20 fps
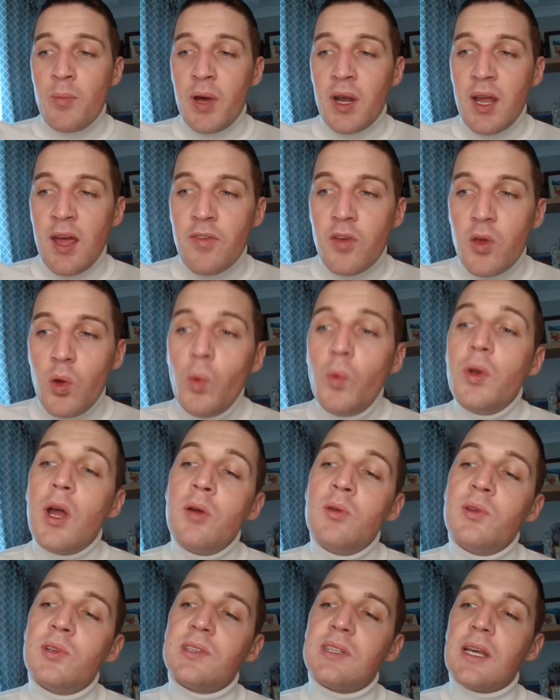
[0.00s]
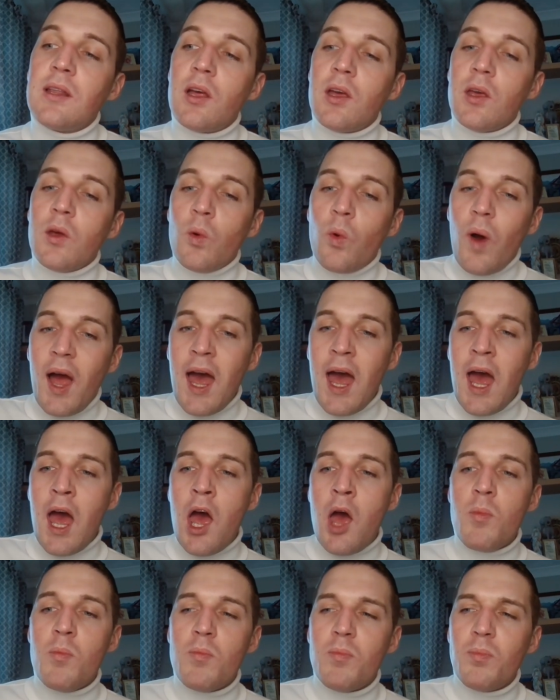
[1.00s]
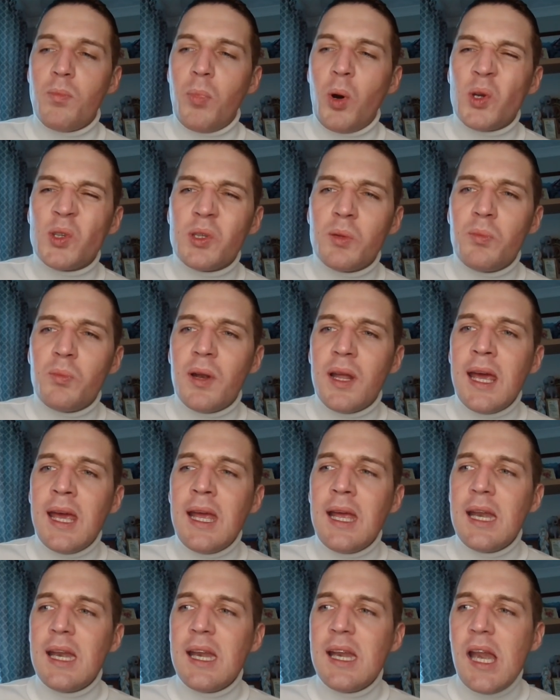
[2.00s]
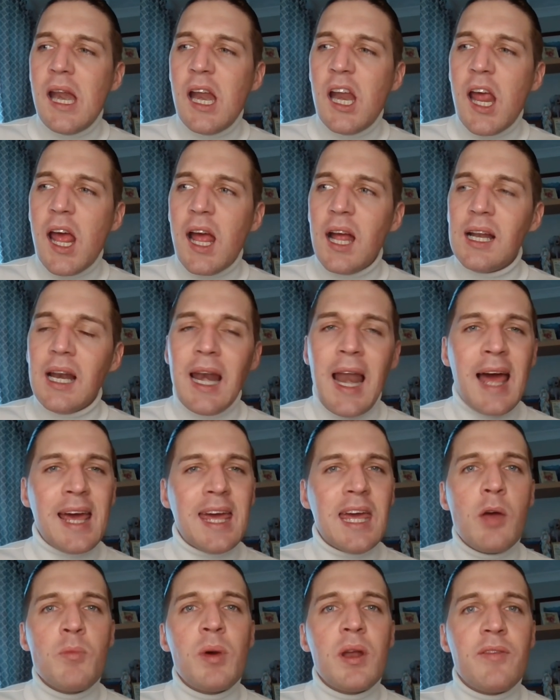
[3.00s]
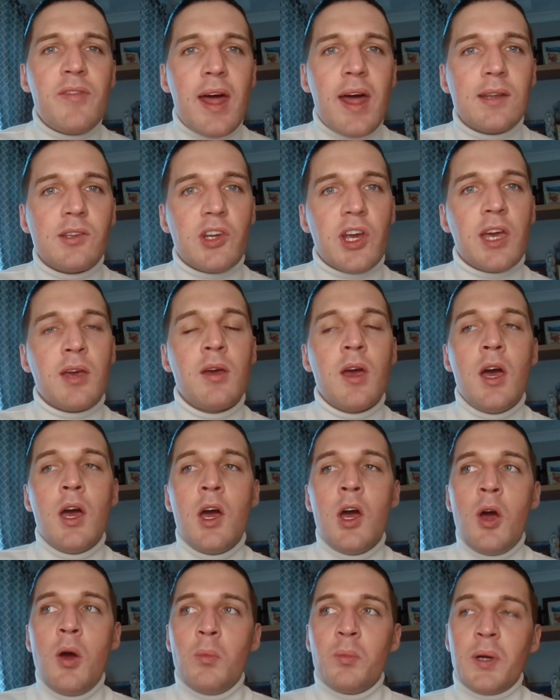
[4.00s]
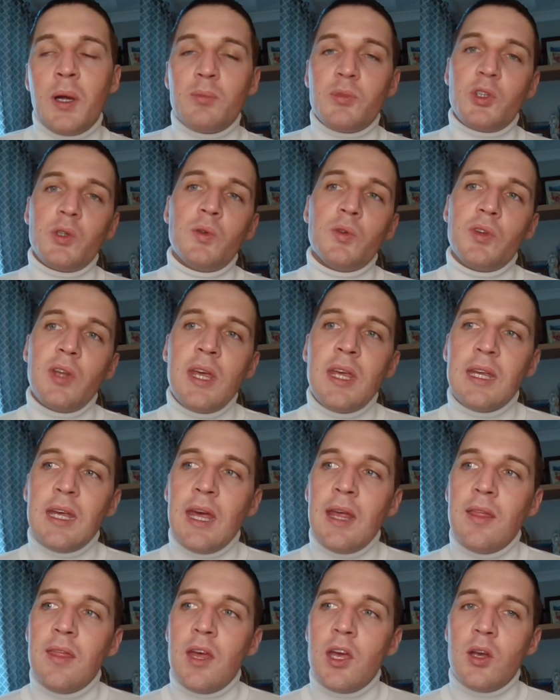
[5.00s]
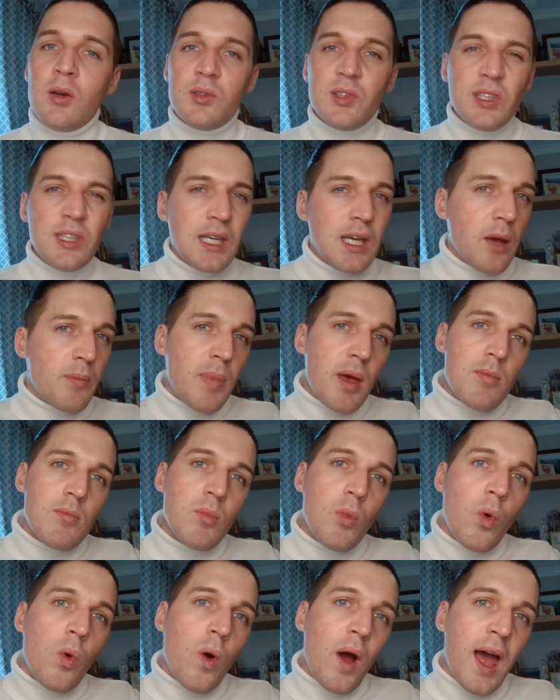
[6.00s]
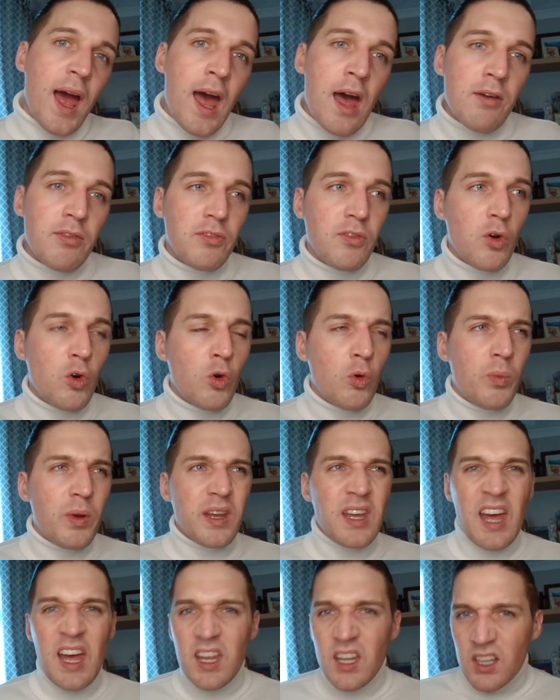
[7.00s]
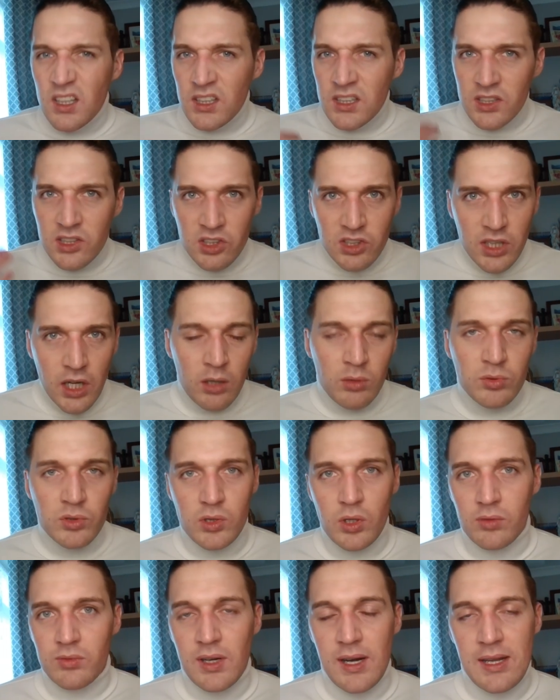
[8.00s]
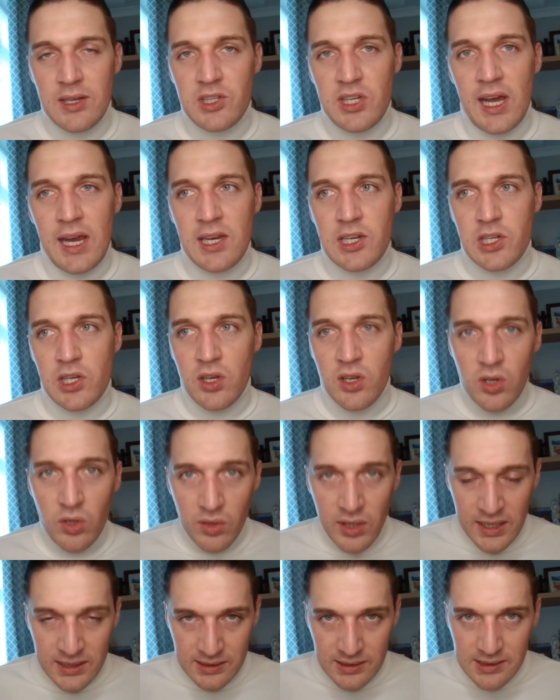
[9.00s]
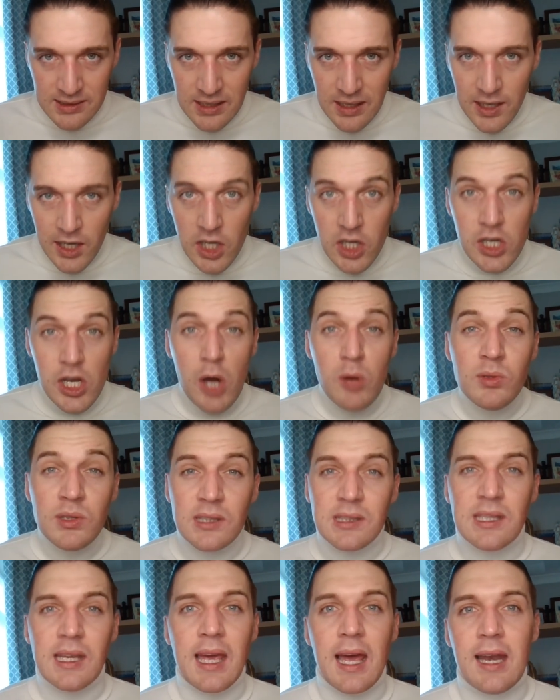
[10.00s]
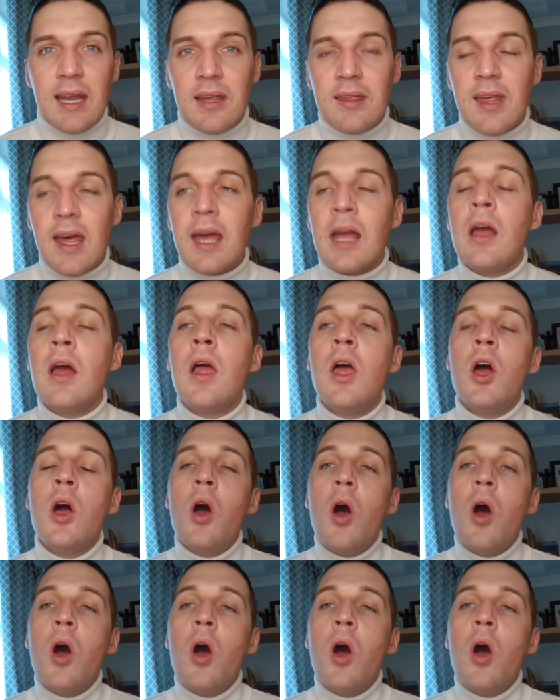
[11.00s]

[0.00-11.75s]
But if you're noticing that your hair possibly lacking a bit of energy, perhaps you're thinking that you're seeing a bit more hair fall, but yet your style's not really changing. You're not necessarily noticing anything.